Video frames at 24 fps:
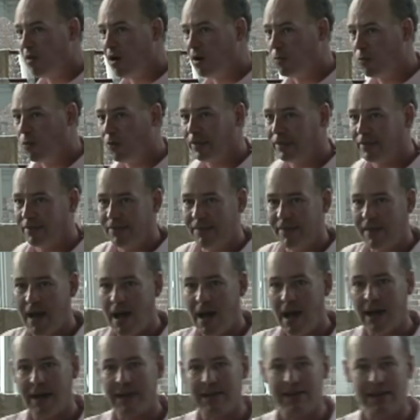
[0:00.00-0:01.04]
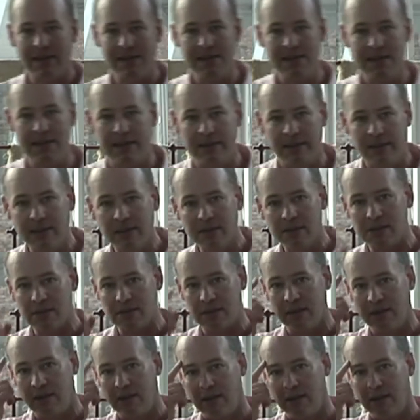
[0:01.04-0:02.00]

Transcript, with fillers: up with nine innings,